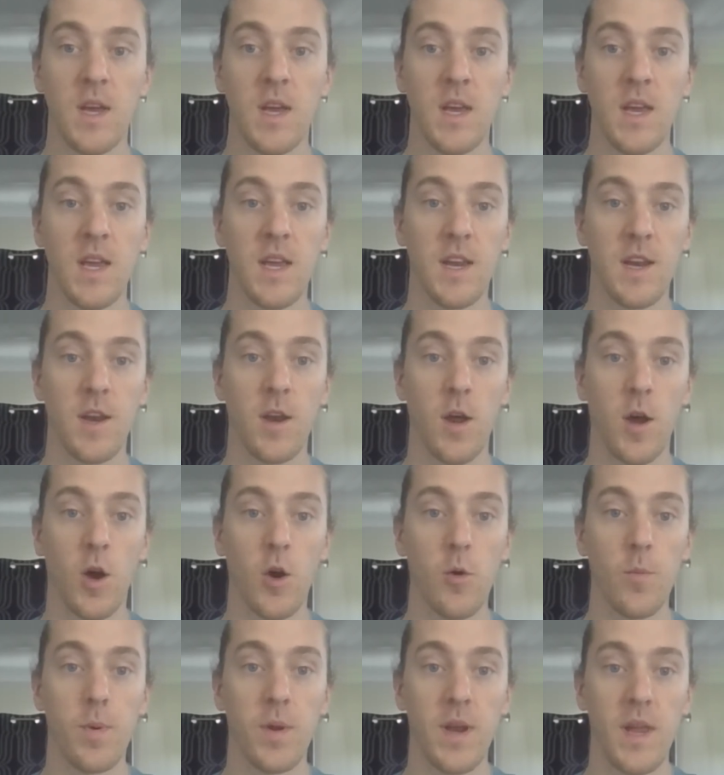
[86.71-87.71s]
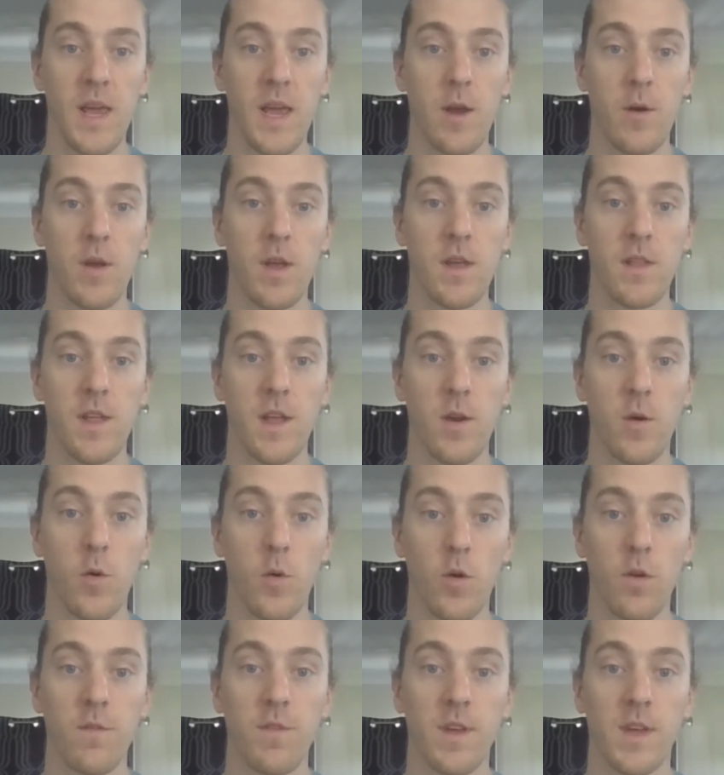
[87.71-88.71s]
in an open area that all
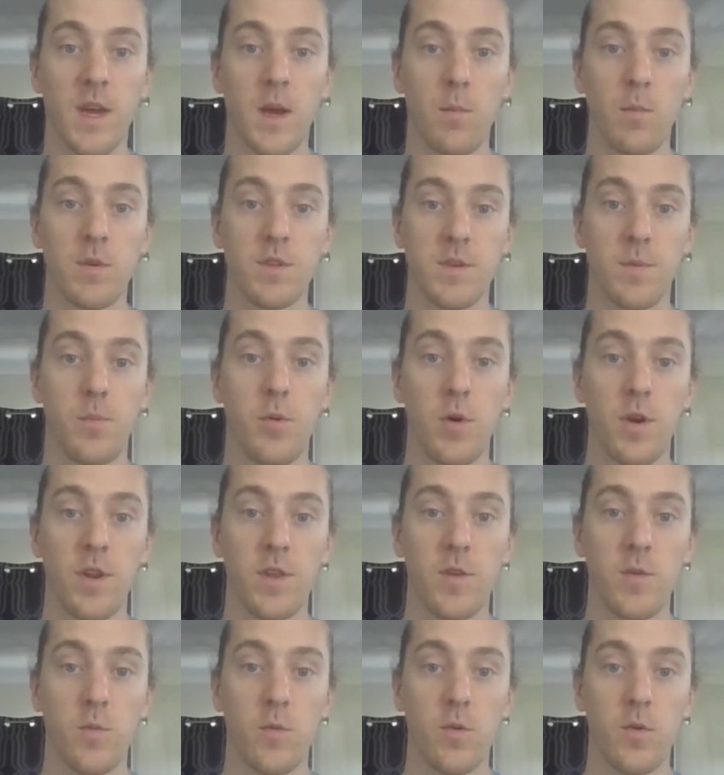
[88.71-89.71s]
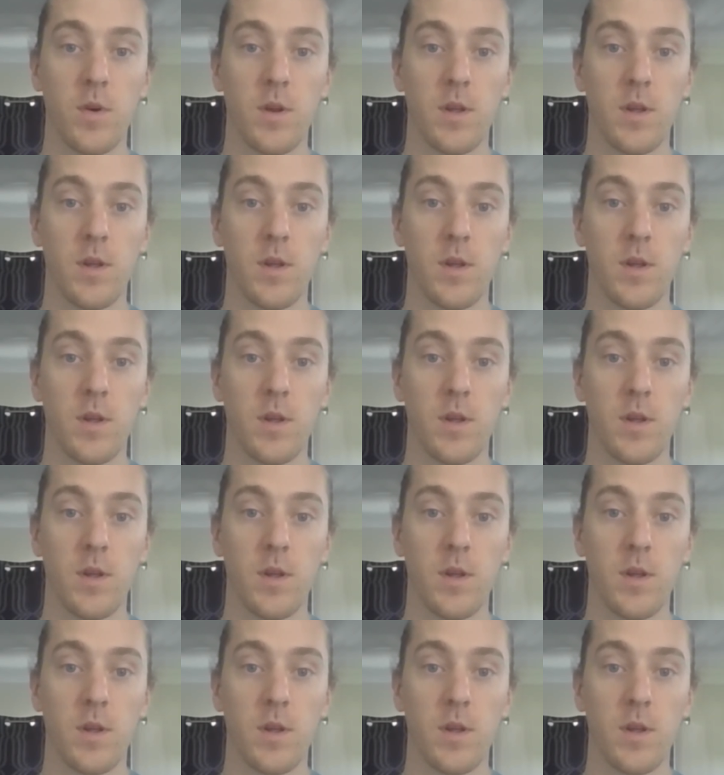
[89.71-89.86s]
of the cameras are pointed toward.